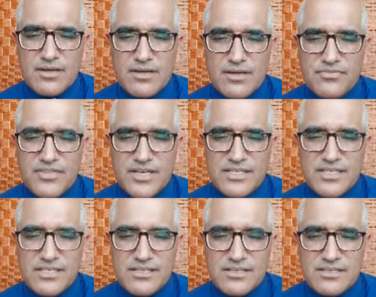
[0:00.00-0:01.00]

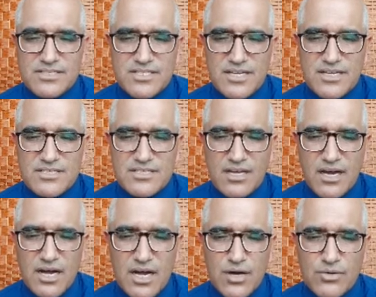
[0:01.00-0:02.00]
Daneen says,
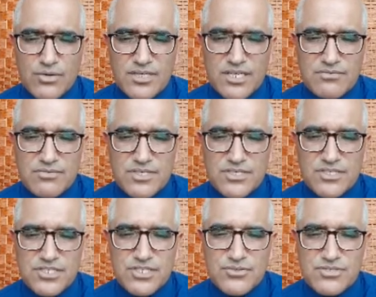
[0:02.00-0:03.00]
how can we
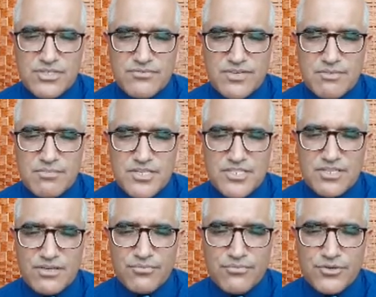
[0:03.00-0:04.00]
reduce inflammation
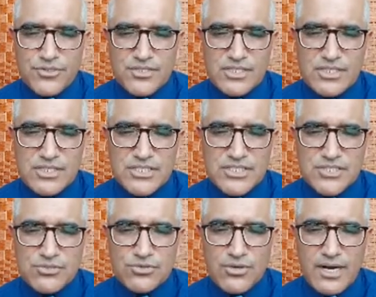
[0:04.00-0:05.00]
of foot
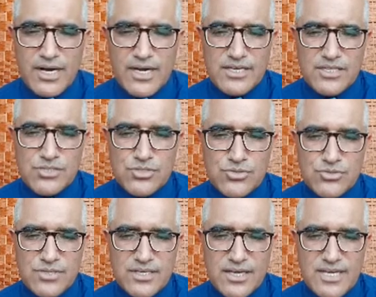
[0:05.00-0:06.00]
due to high
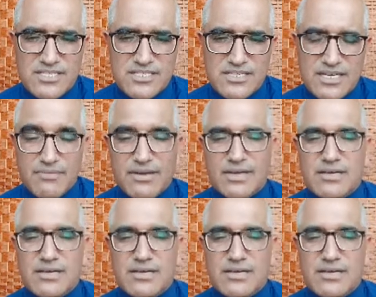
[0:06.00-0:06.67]
uric acid level?